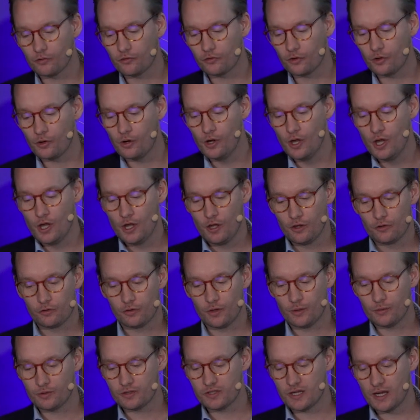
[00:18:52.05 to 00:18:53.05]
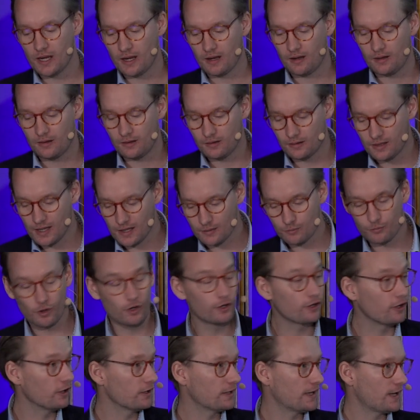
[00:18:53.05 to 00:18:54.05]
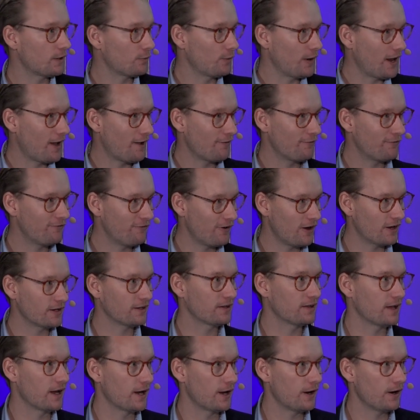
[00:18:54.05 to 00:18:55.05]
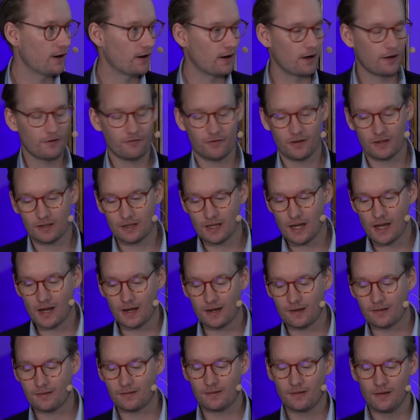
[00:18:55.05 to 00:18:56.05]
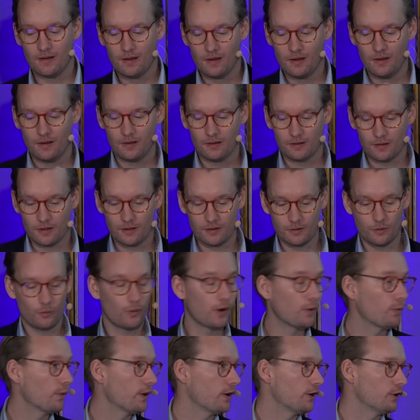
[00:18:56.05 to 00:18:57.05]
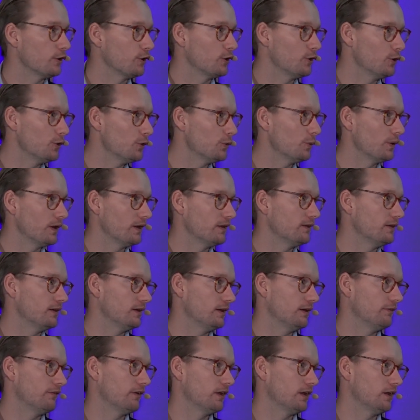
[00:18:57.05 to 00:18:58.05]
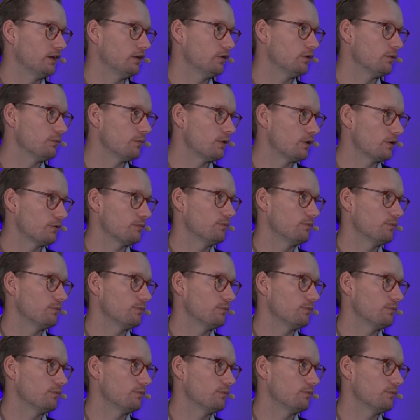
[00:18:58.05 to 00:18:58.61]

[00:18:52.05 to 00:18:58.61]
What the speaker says: So I would say that model that we have found there, I think that is the one we're going to go with, even in your